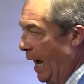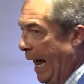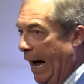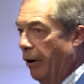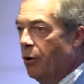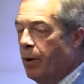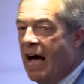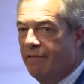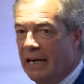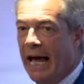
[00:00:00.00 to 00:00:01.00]
How can we
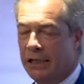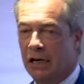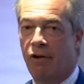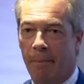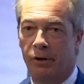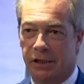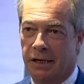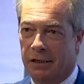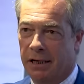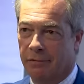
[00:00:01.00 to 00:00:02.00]
have elected
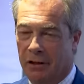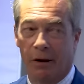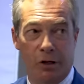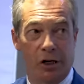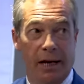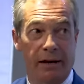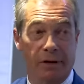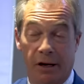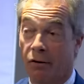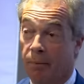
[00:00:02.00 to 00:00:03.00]
representatives who think we should leave
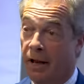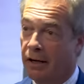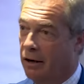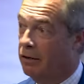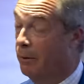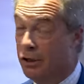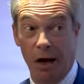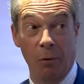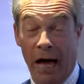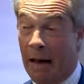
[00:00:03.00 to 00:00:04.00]
the European Union? But you
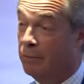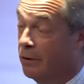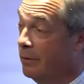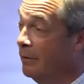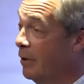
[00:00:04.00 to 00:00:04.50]
know what happened?